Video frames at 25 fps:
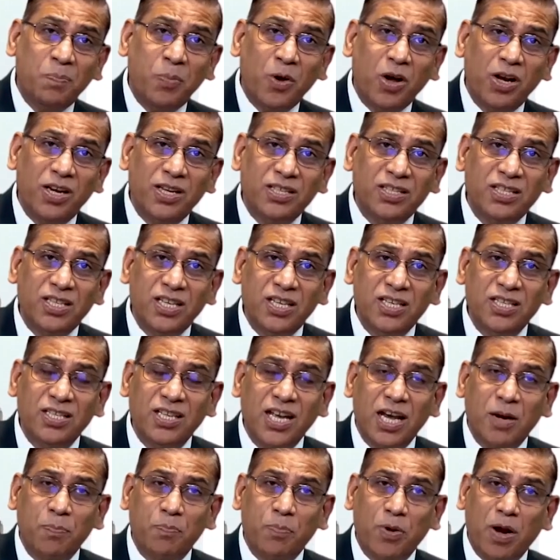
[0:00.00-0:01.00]
policies
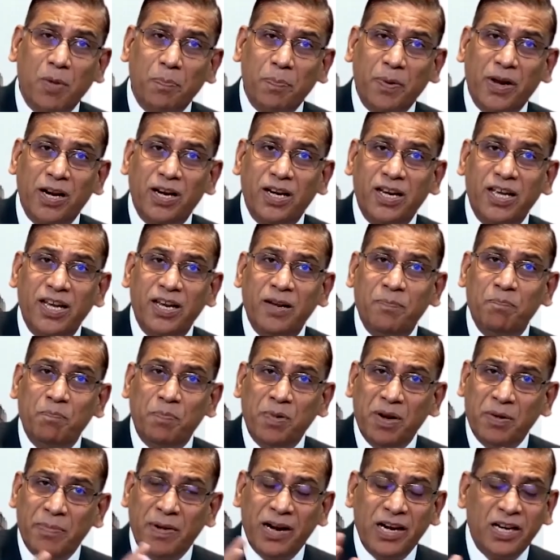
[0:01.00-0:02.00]
are properly
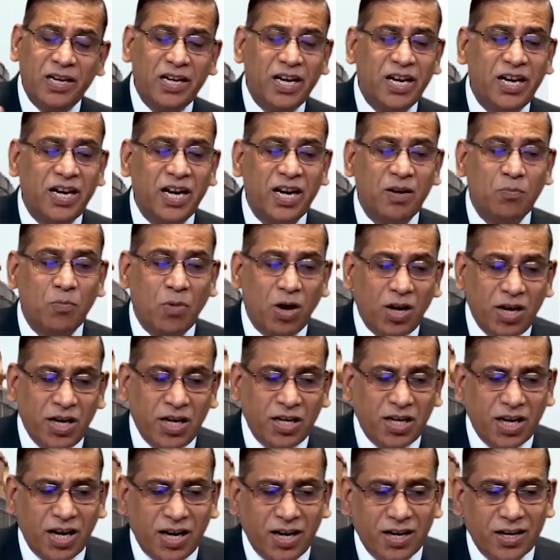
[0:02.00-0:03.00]
implemented and
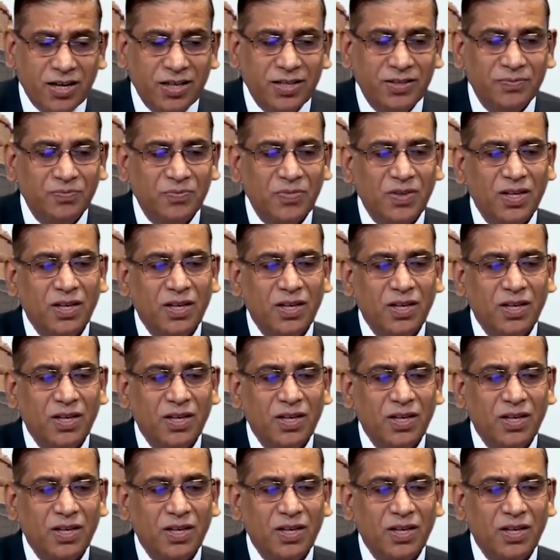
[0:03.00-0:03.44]
monitored,